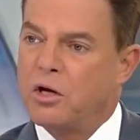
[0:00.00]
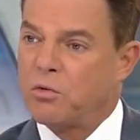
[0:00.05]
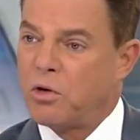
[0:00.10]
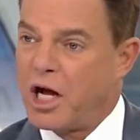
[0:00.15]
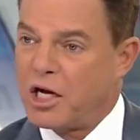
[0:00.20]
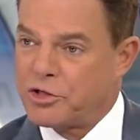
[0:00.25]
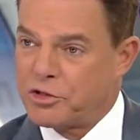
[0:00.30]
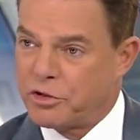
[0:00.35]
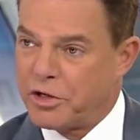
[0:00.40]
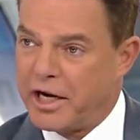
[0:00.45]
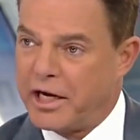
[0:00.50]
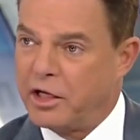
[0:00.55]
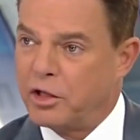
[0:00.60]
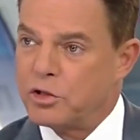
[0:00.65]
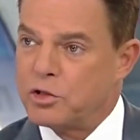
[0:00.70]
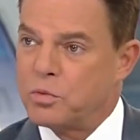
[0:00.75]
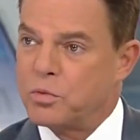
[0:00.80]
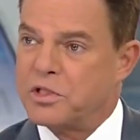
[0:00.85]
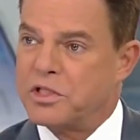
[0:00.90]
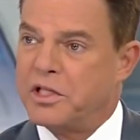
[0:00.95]
Roger
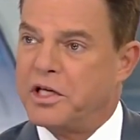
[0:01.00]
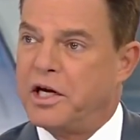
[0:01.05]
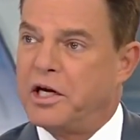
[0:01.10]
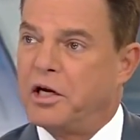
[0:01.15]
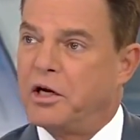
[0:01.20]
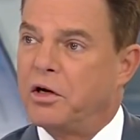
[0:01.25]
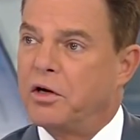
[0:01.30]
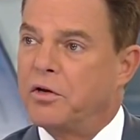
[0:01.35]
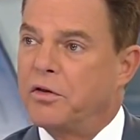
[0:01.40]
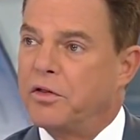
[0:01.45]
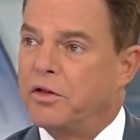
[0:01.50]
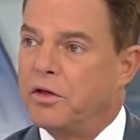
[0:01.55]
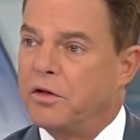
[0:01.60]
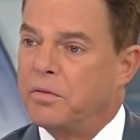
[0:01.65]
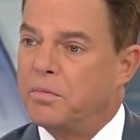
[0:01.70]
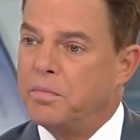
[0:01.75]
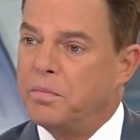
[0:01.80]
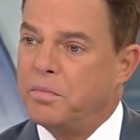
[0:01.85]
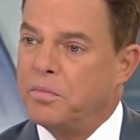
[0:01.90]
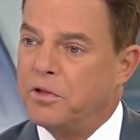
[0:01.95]
Ailes was there.
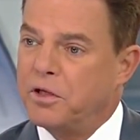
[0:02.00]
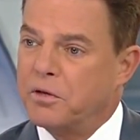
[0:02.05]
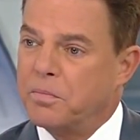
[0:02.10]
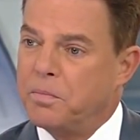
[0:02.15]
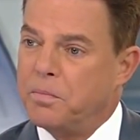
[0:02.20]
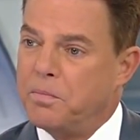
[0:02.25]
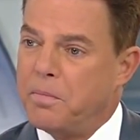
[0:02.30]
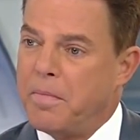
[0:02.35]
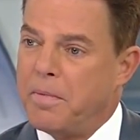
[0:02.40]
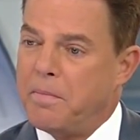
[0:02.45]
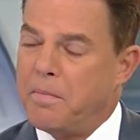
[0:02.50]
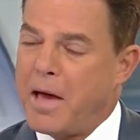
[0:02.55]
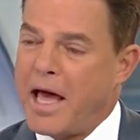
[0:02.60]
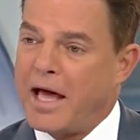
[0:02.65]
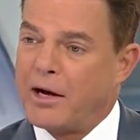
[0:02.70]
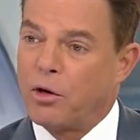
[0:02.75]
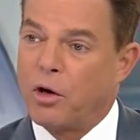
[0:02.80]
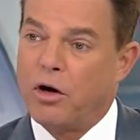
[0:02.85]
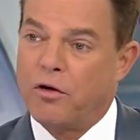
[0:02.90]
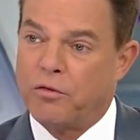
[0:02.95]
The
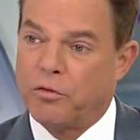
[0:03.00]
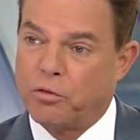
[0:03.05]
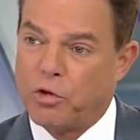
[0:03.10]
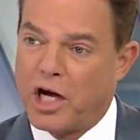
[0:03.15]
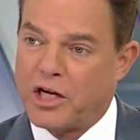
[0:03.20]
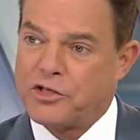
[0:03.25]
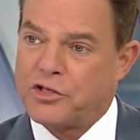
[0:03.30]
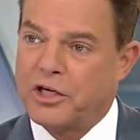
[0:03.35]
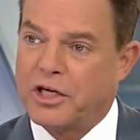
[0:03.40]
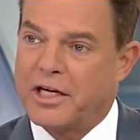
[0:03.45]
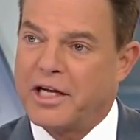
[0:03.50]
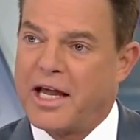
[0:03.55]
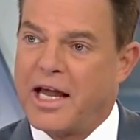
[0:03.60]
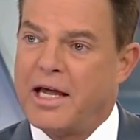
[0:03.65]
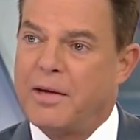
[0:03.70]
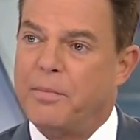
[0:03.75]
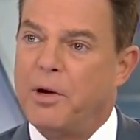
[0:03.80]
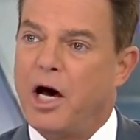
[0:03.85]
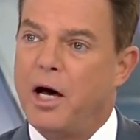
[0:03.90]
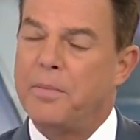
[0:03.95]
matter of Russia
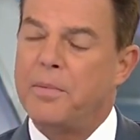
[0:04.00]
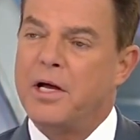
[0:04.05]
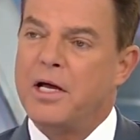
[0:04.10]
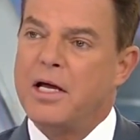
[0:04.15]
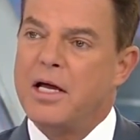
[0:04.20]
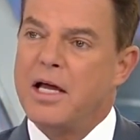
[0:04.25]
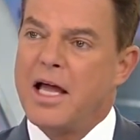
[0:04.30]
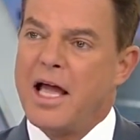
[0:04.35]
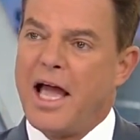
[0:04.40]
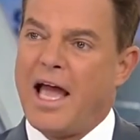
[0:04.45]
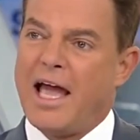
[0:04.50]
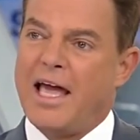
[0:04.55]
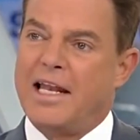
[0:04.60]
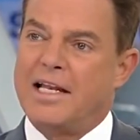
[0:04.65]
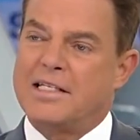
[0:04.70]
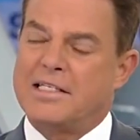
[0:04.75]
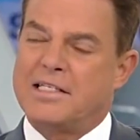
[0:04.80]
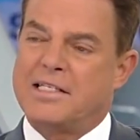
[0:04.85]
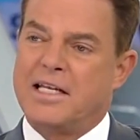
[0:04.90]
came up, and